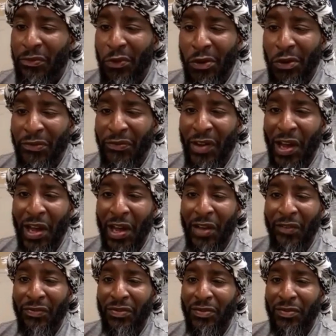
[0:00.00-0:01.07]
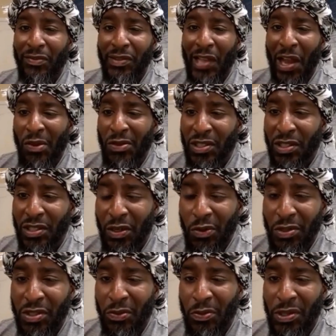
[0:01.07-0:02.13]
4,000 to 5,000
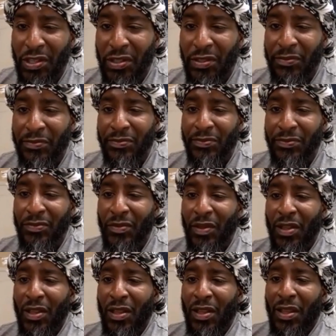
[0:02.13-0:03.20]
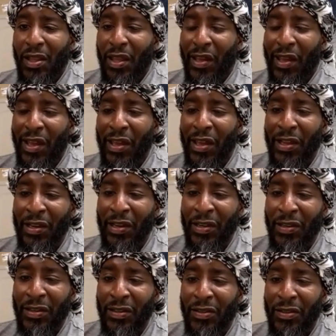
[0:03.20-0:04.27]
notes a week.
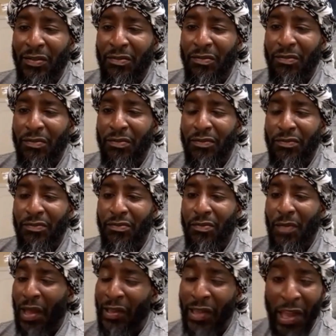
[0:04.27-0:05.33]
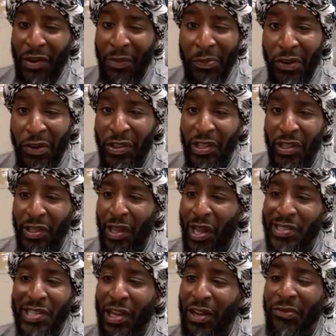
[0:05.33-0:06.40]
And I gave up everything.
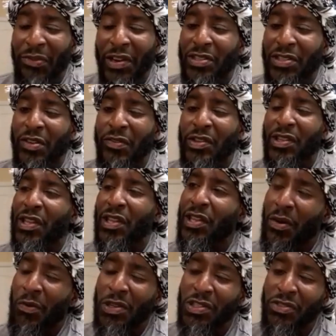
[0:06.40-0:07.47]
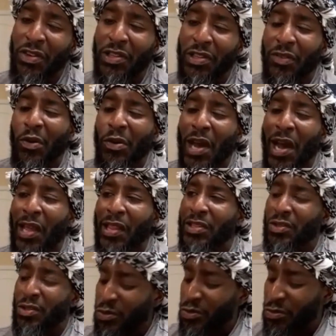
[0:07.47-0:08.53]
I sacrificed everything and went straight to Rhode
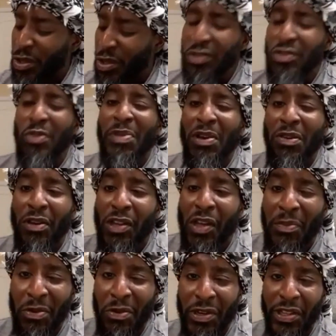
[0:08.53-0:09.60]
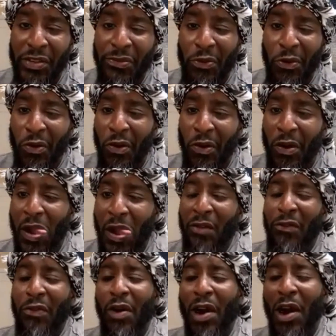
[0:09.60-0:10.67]
Island to build a community for
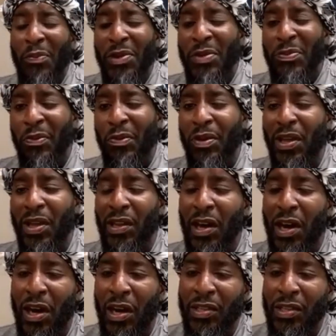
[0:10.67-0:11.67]
our people and